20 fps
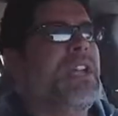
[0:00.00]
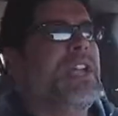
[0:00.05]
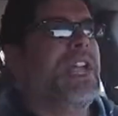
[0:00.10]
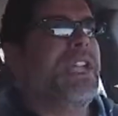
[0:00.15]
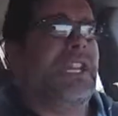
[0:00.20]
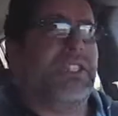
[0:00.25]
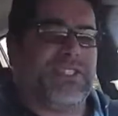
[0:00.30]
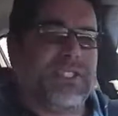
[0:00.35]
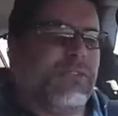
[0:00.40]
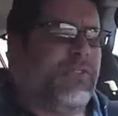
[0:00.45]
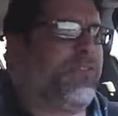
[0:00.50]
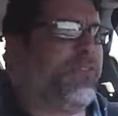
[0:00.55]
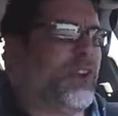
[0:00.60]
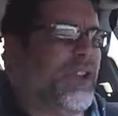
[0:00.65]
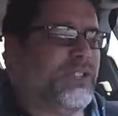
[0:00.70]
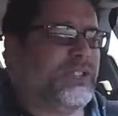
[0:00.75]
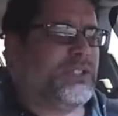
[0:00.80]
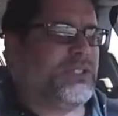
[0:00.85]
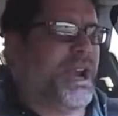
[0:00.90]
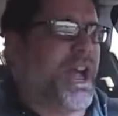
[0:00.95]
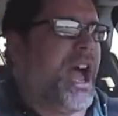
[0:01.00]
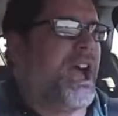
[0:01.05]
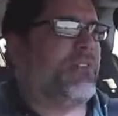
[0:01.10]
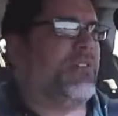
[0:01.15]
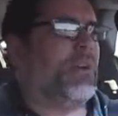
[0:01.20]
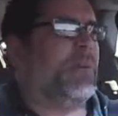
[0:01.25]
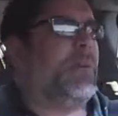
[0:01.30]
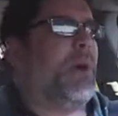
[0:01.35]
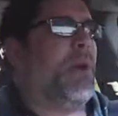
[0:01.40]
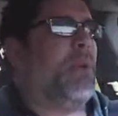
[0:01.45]
It is a front
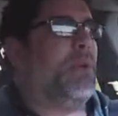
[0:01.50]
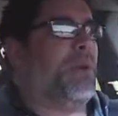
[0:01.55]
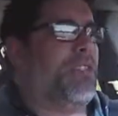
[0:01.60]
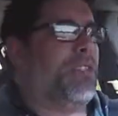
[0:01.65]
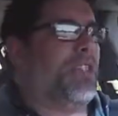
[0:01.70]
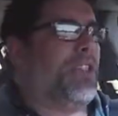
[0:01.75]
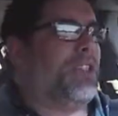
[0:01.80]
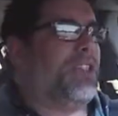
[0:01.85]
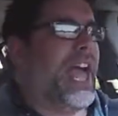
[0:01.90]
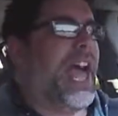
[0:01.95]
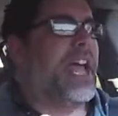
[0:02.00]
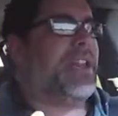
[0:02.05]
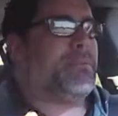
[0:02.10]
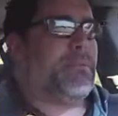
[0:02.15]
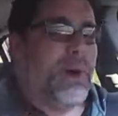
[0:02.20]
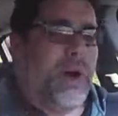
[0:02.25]
driver, but with that